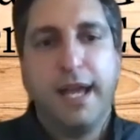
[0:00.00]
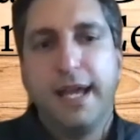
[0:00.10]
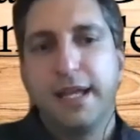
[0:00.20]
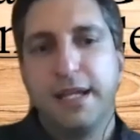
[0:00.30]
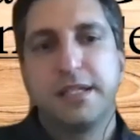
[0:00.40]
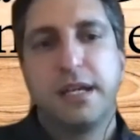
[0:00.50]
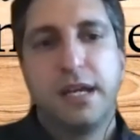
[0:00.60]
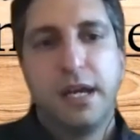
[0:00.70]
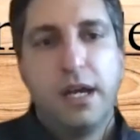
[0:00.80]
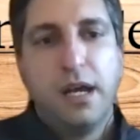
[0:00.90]
And
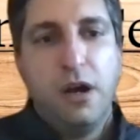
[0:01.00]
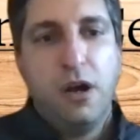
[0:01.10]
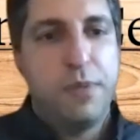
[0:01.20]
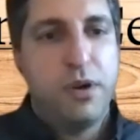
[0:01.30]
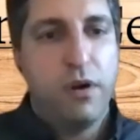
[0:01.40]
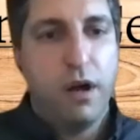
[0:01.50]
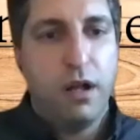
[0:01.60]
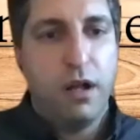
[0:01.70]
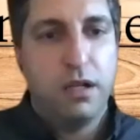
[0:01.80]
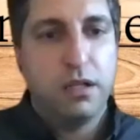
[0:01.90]
hope you're
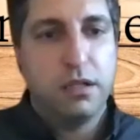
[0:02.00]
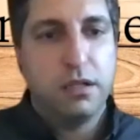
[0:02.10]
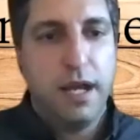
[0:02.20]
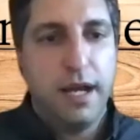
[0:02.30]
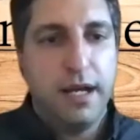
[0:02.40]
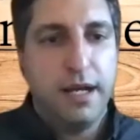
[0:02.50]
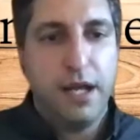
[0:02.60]
all uh,